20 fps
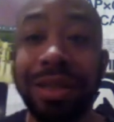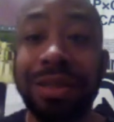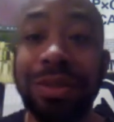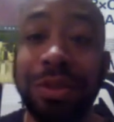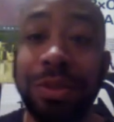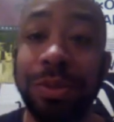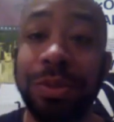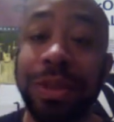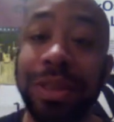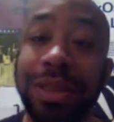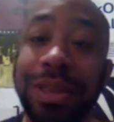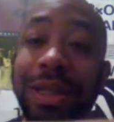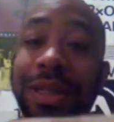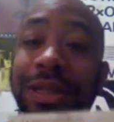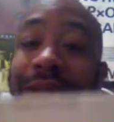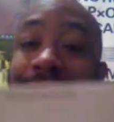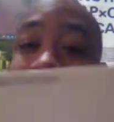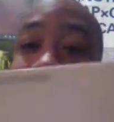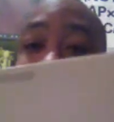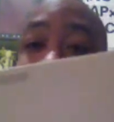get to it
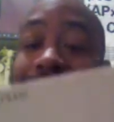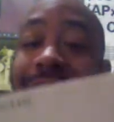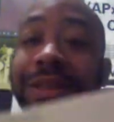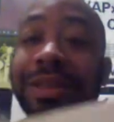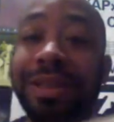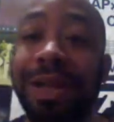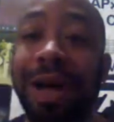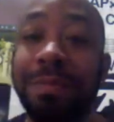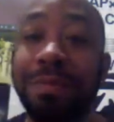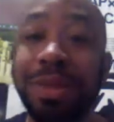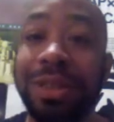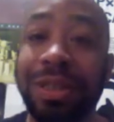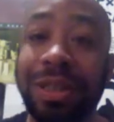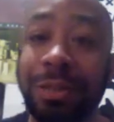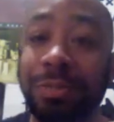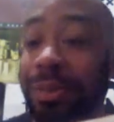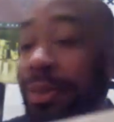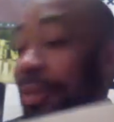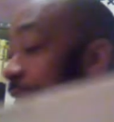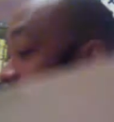and listen. Stop
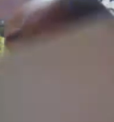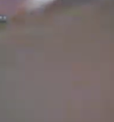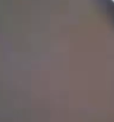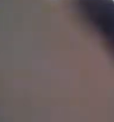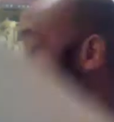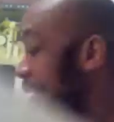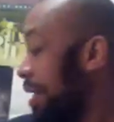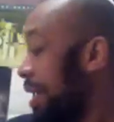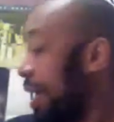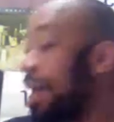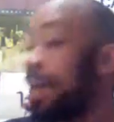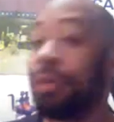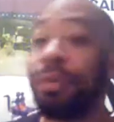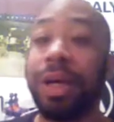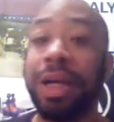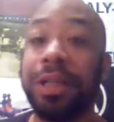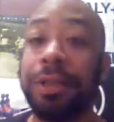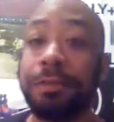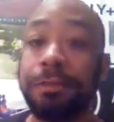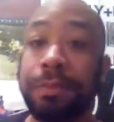sleeping.
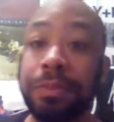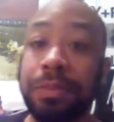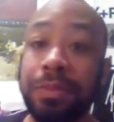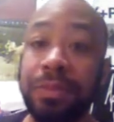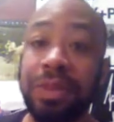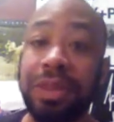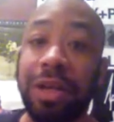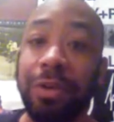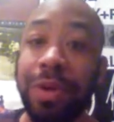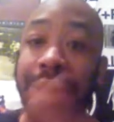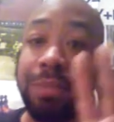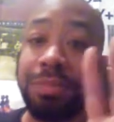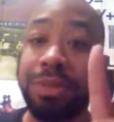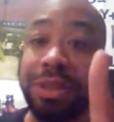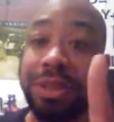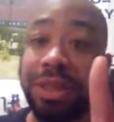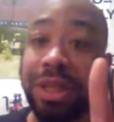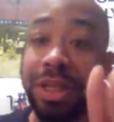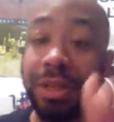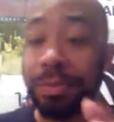Anyway, gotta wrap
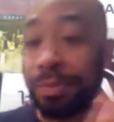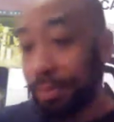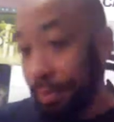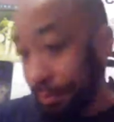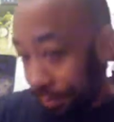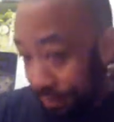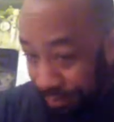this up.